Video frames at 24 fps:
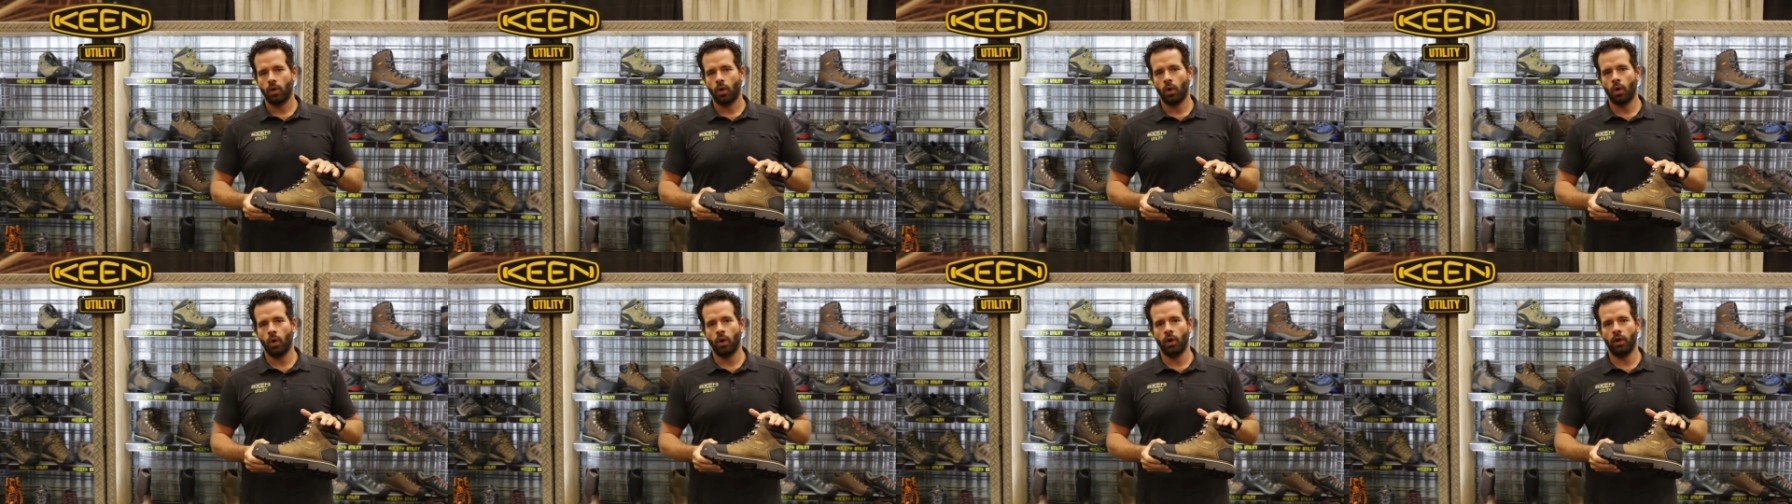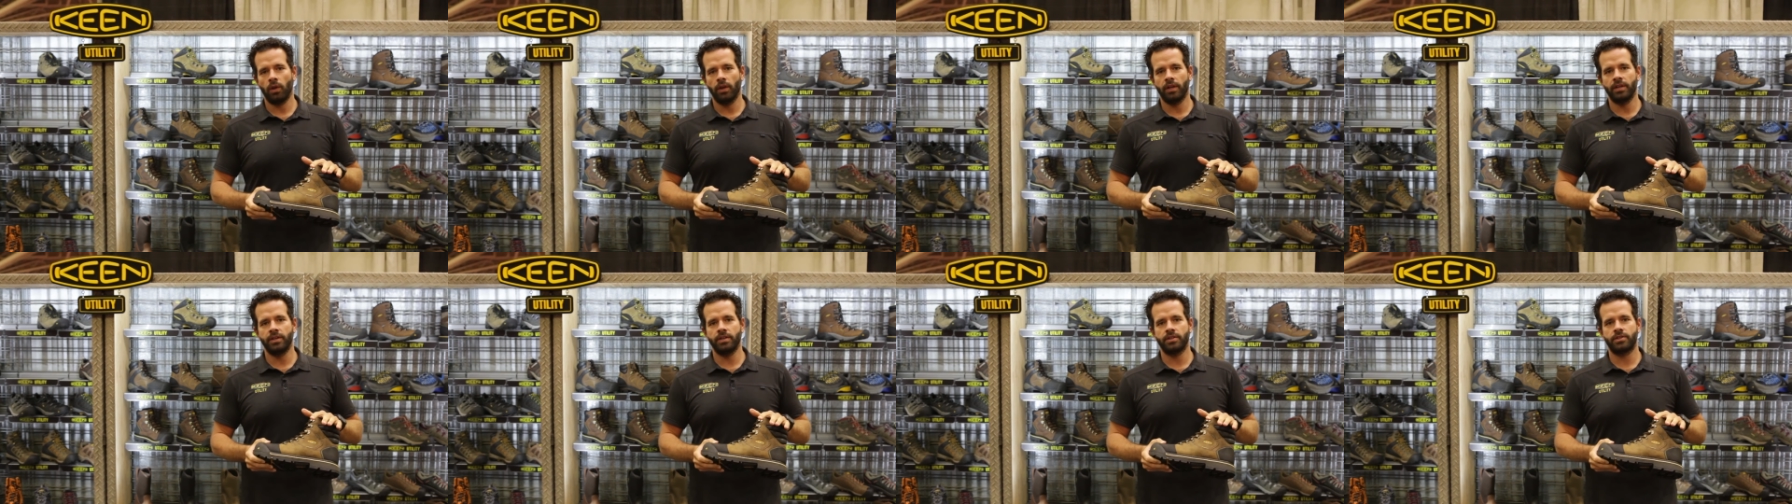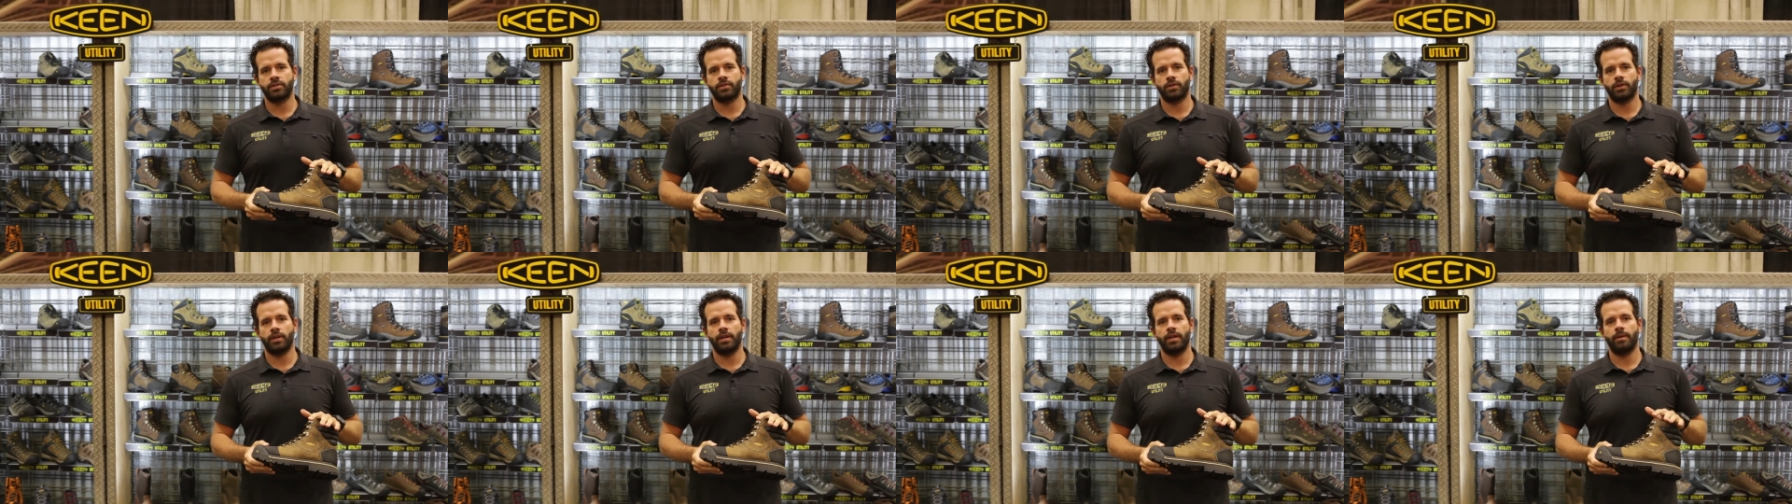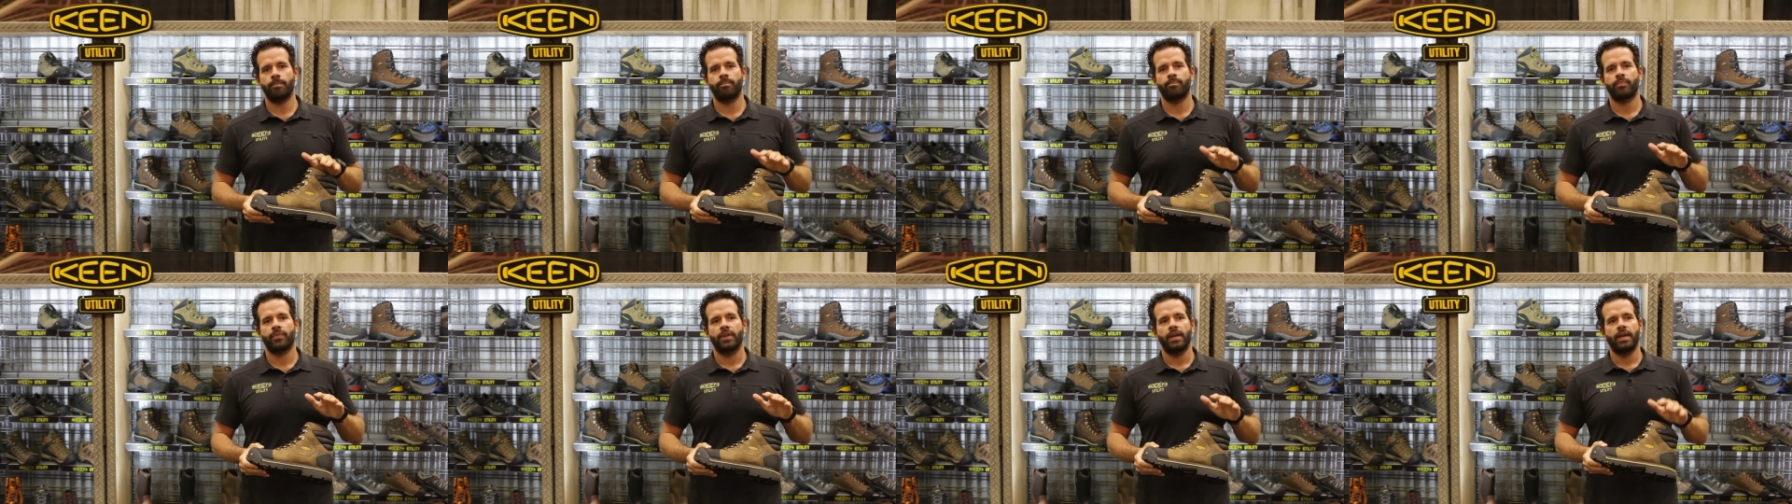oil
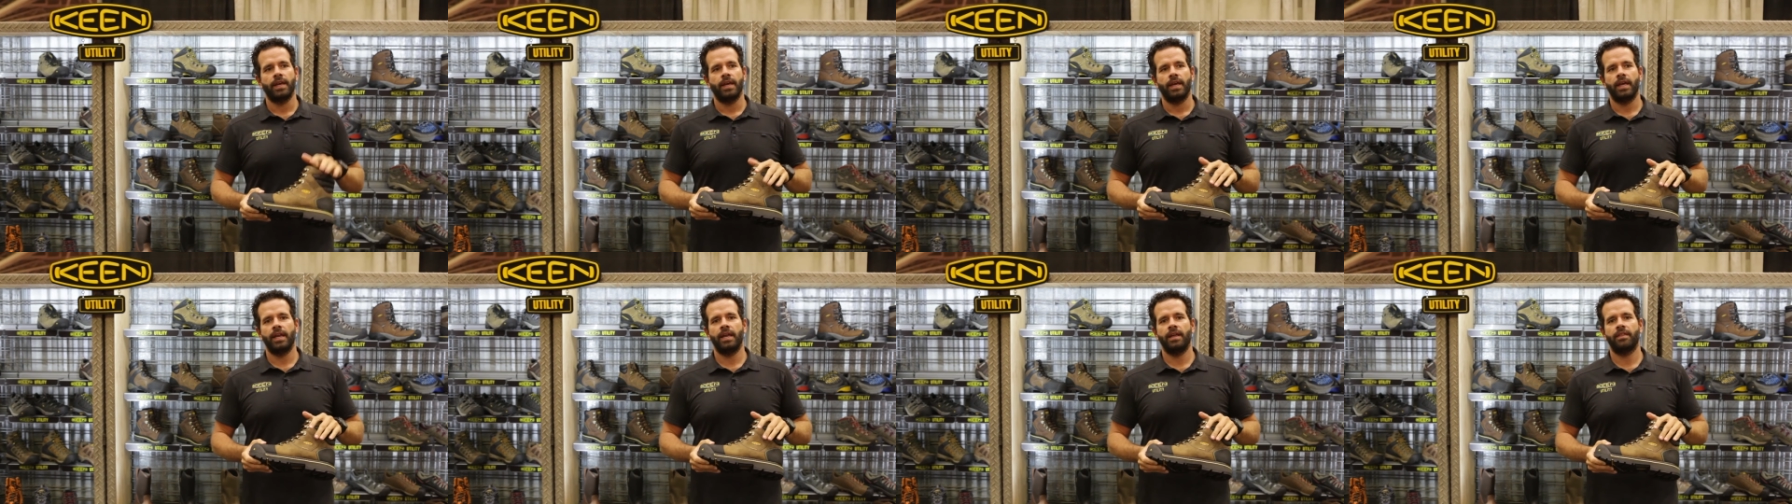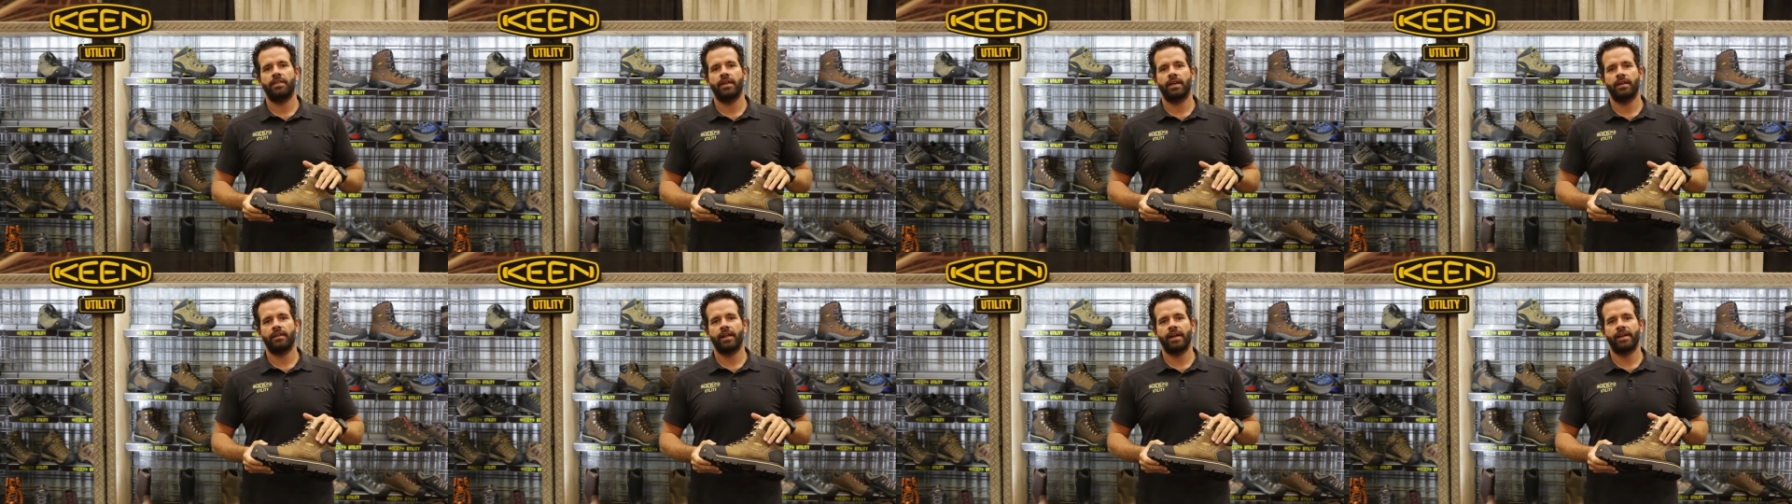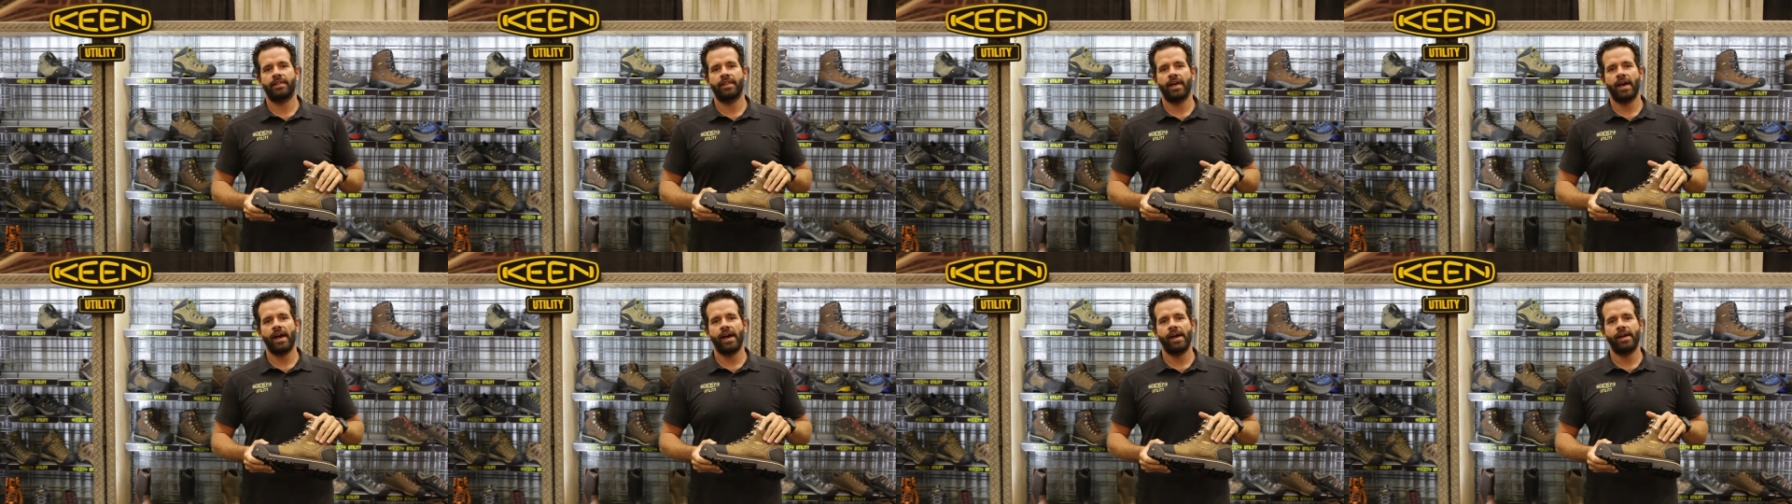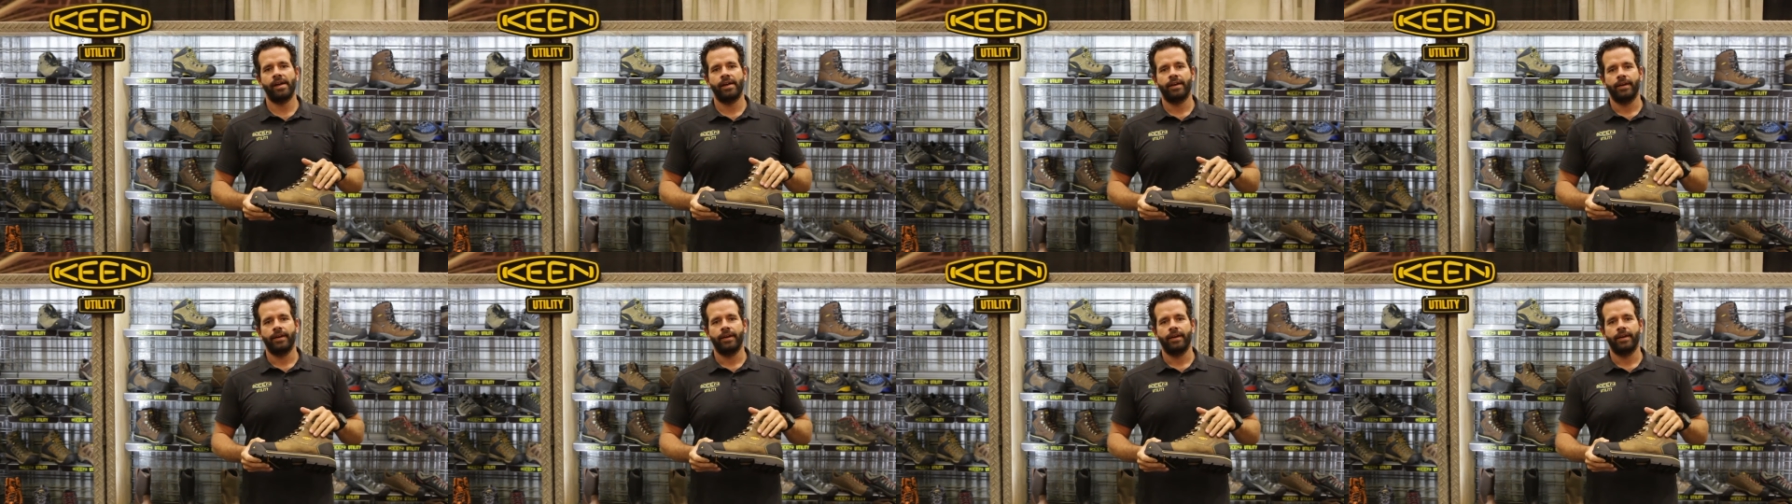industry, anything like that.